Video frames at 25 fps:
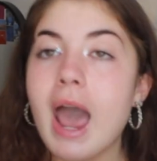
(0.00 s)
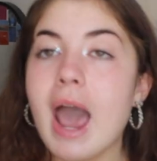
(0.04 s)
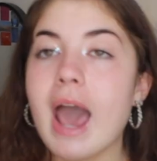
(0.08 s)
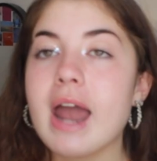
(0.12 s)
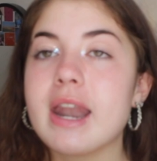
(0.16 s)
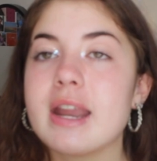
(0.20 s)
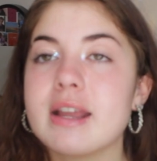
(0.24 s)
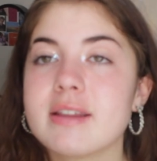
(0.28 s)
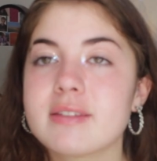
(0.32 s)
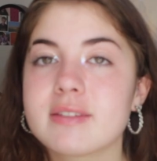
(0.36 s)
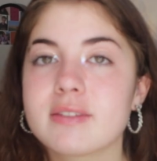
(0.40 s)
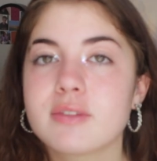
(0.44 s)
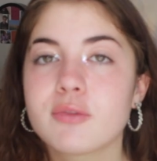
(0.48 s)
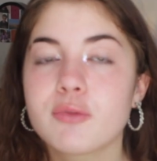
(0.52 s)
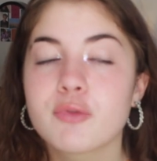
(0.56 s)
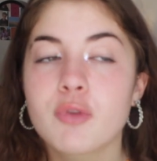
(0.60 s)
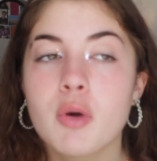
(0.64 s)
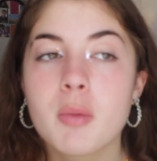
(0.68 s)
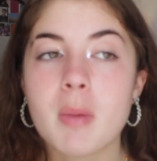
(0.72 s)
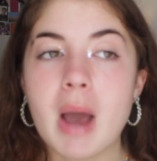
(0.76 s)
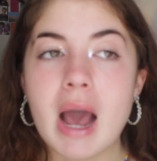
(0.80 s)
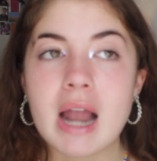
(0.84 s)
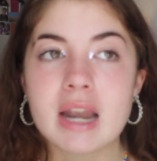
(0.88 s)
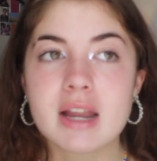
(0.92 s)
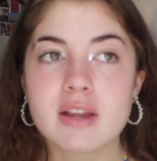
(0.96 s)
And it's
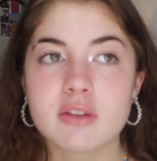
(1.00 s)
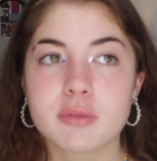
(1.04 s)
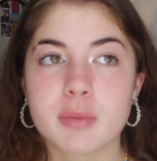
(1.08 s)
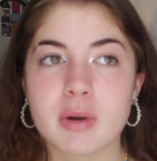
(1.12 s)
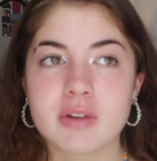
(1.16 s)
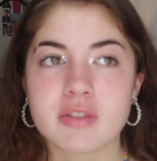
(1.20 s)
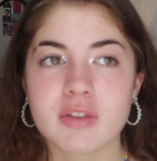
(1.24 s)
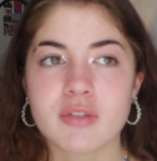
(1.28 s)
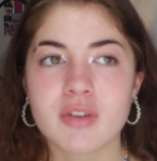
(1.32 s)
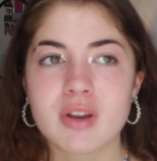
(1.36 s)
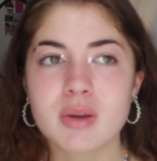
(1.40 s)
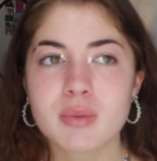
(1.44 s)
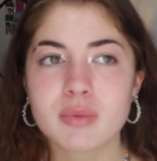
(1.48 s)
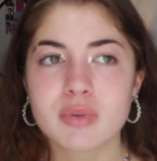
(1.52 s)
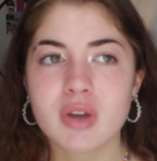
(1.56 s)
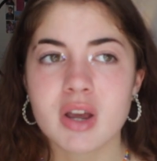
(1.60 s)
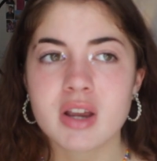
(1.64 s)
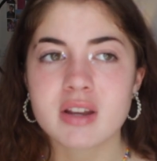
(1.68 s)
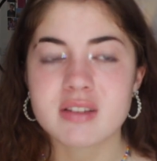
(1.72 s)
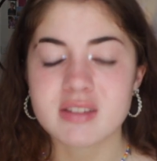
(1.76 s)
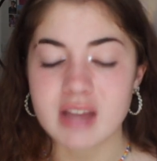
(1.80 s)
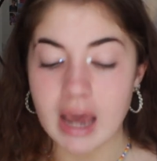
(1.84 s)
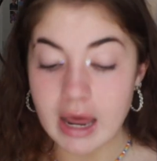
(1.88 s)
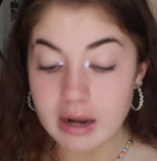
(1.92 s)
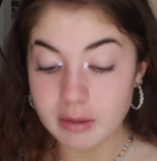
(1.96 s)
from AliExpress. I think it was
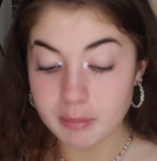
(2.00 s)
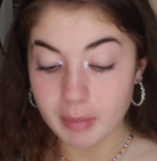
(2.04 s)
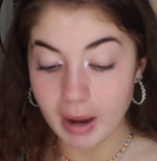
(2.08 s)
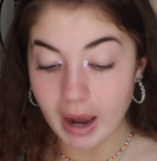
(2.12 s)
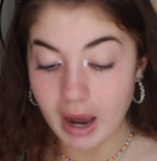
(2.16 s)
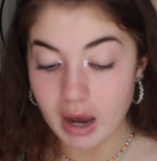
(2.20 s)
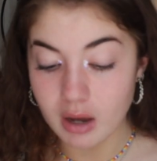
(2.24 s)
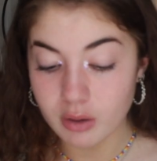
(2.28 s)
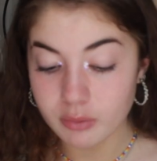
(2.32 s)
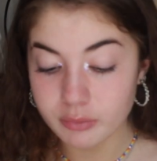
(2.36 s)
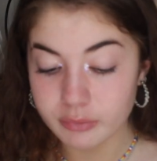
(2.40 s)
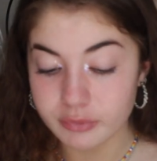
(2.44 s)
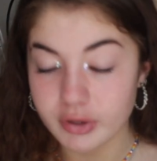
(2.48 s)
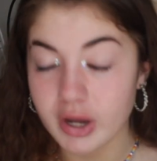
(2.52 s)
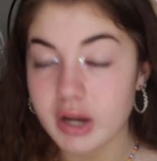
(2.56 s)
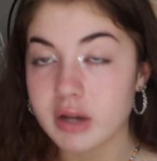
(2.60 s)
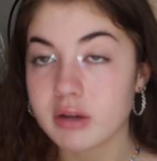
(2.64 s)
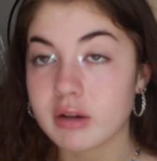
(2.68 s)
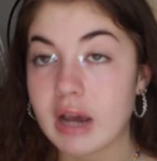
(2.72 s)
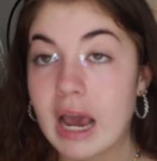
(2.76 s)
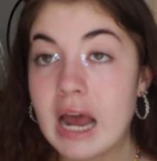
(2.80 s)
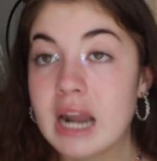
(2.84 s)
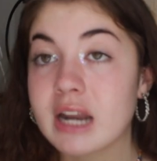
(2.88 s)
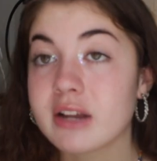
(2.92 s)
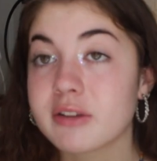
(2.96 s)
like £10.
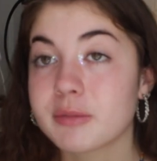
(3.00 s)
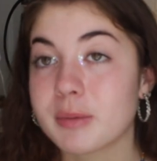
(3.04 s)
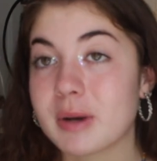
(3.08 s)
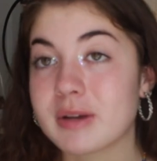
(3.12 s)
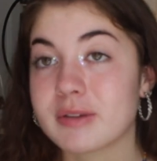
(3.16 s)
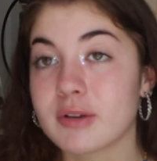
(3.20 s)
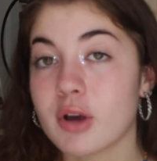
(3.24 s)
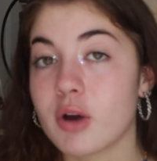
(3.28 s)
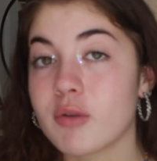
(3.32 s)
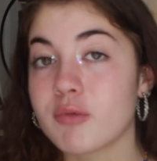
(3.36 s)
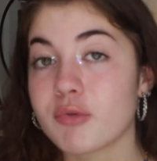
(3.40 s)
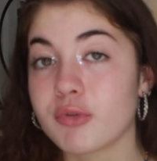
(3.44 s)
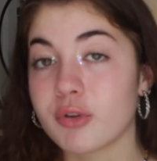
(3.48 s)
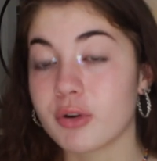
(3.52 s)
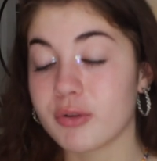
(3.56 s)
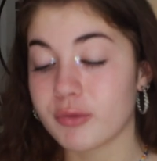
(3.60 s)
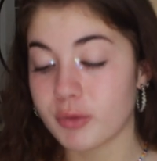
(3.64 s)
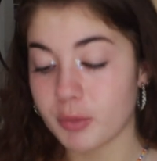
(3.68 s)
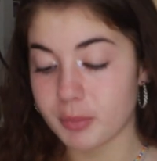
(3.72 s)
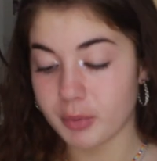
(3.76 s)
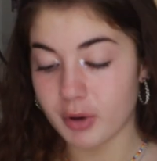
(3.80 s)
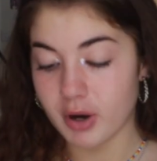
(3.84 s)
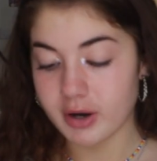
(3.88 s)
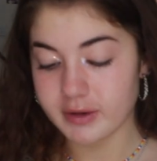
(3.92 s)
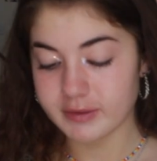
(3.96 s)
Like, AliExpress come through with
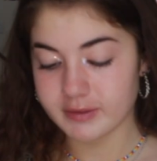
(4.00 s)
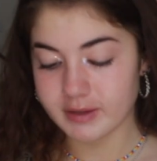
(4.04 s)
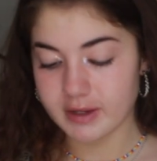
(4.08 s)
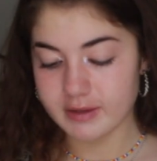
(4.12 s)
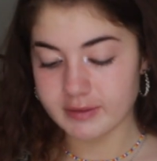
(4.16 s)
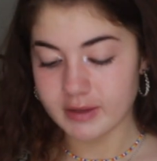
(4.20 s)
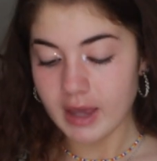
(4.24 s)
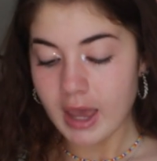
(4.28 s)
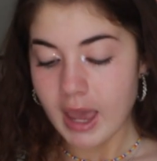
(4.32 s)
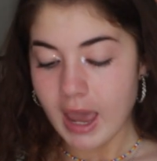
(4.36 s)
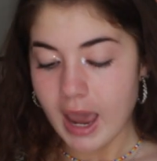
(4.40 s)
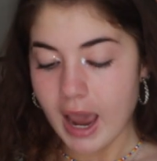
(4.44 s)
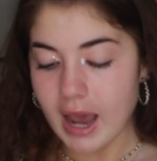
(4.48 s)
your prices.